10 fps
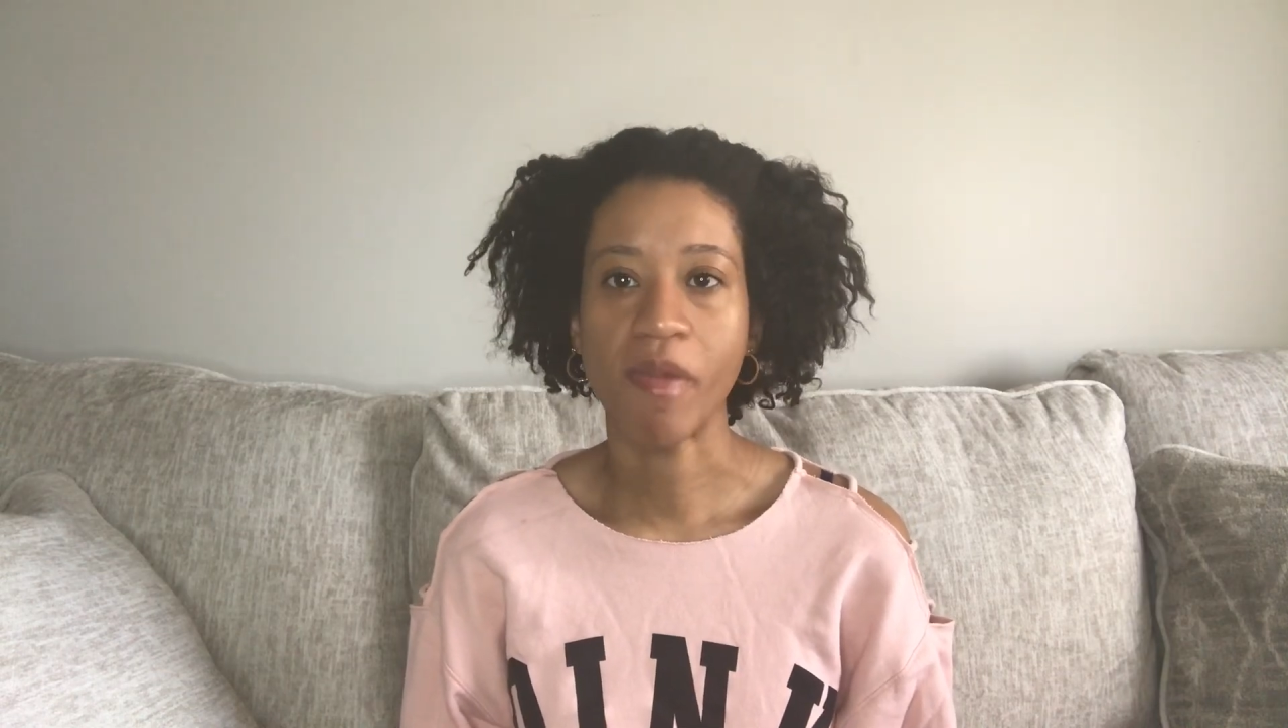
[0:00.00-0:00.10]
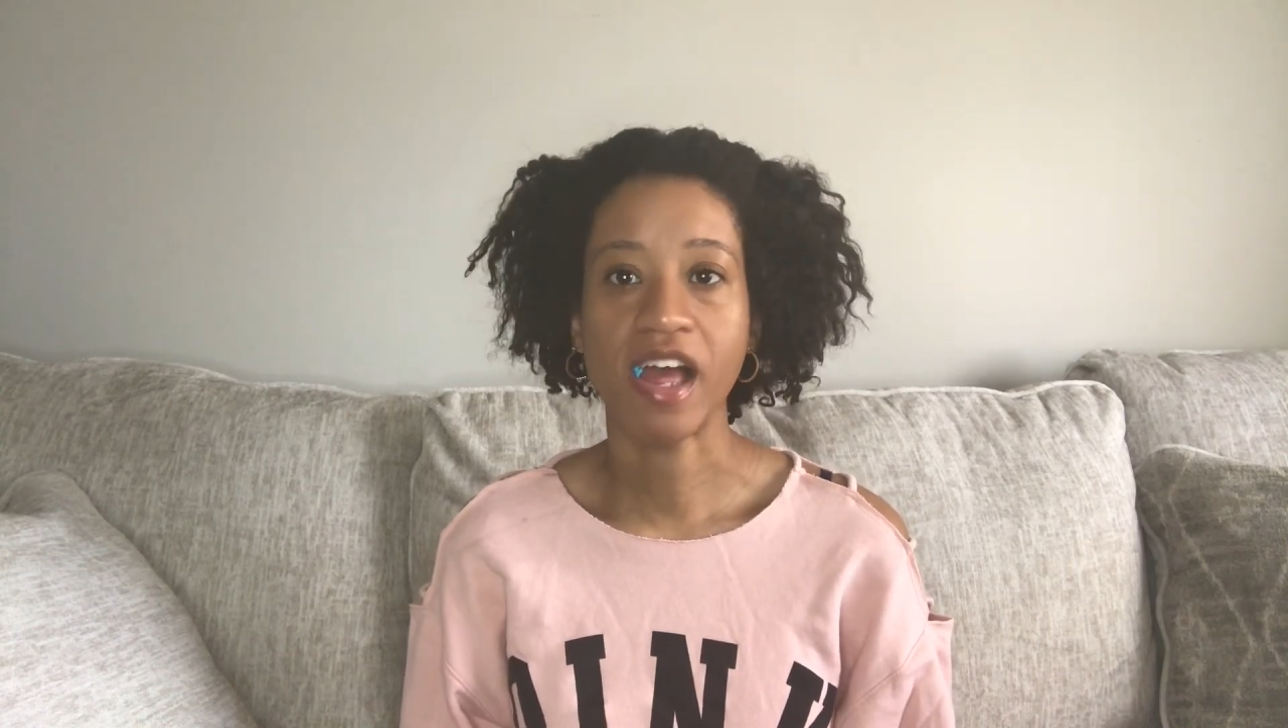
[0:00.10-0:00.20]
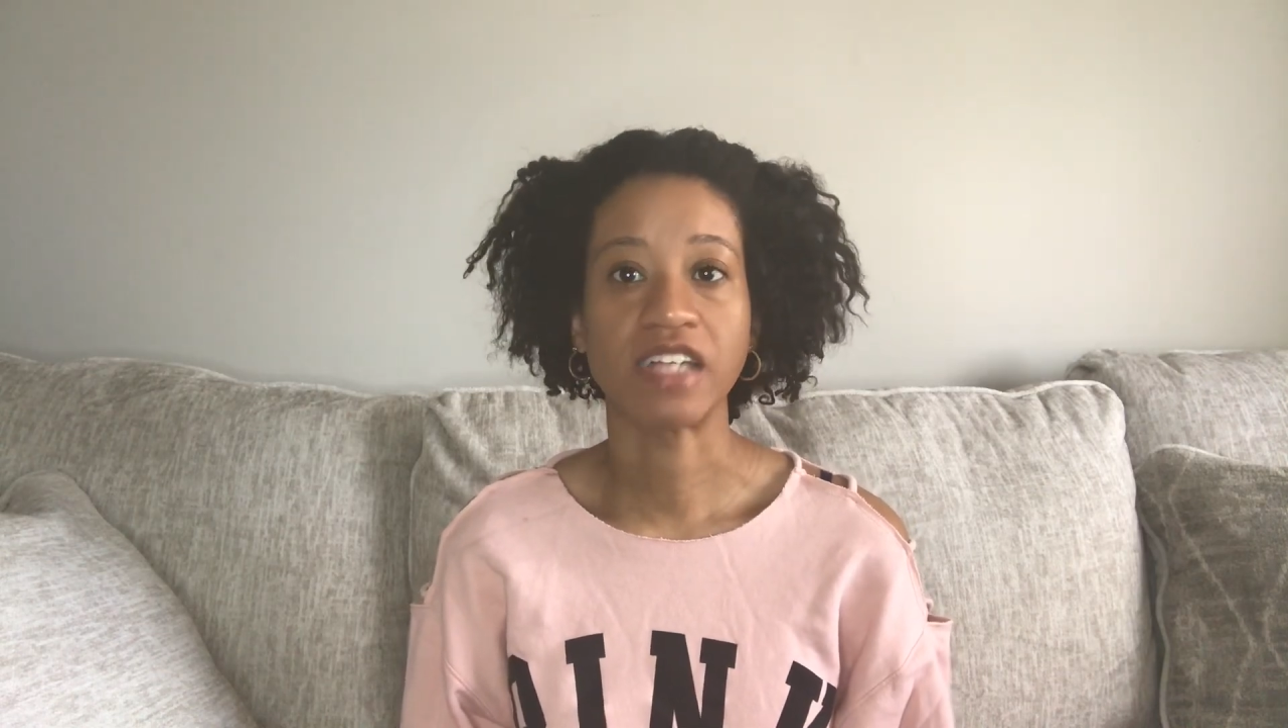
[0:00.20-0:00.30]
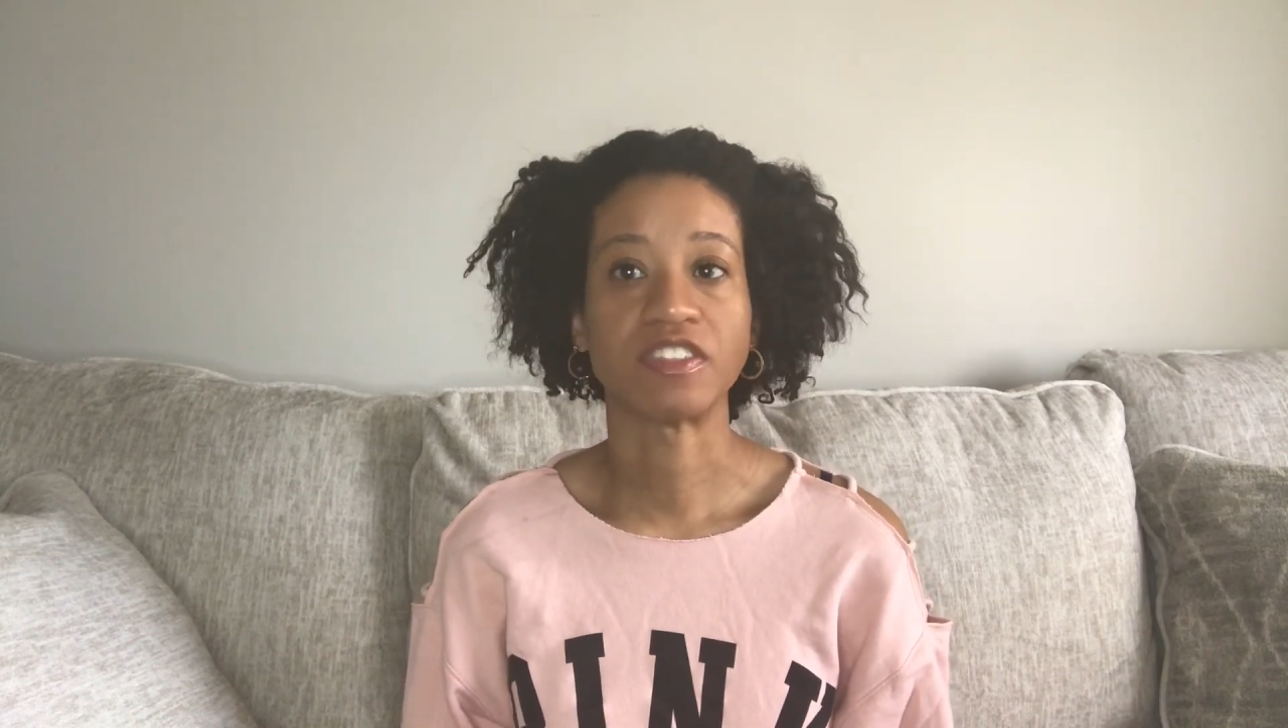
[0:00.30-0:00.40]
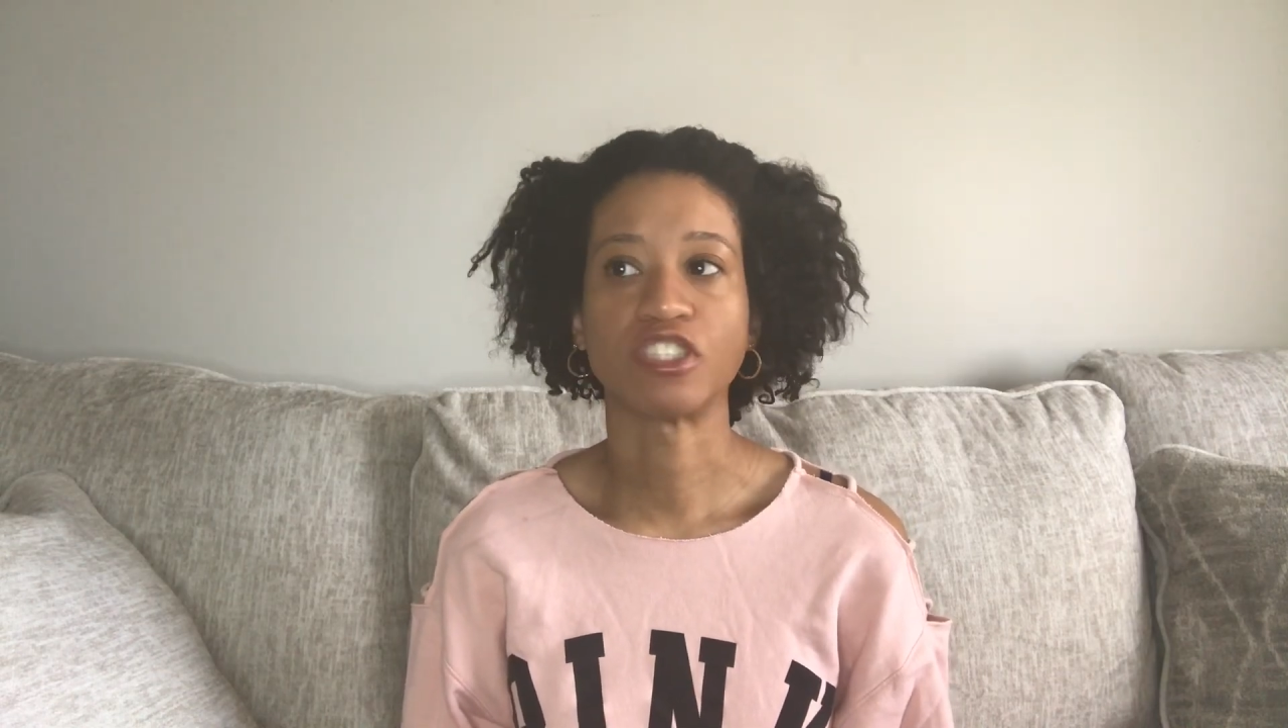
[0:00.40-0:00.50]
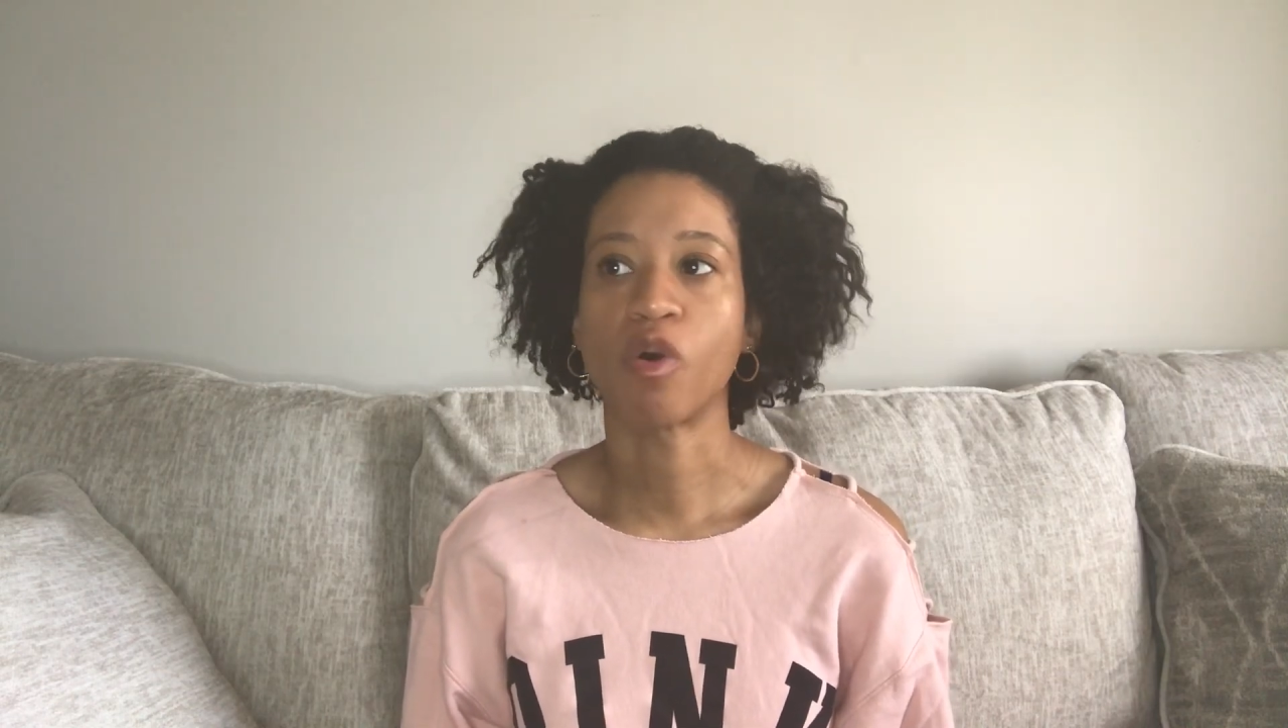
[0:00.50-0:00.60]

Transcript: I have so